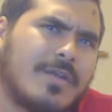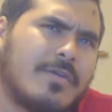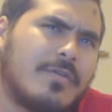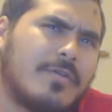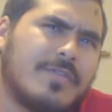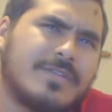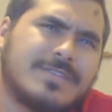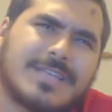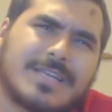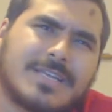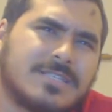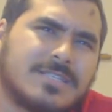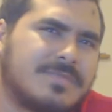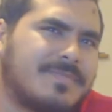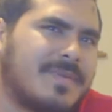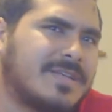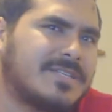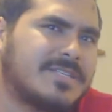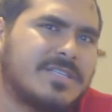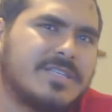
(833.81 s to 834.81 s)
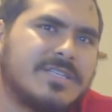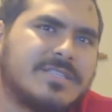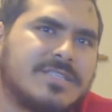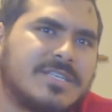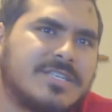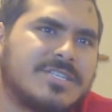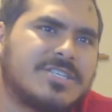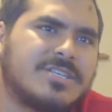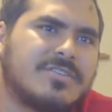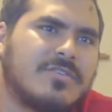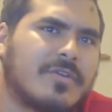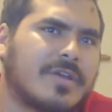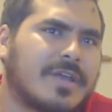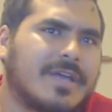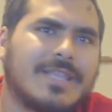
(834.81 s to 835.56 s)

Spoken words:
I don't know if there's like a special edition or a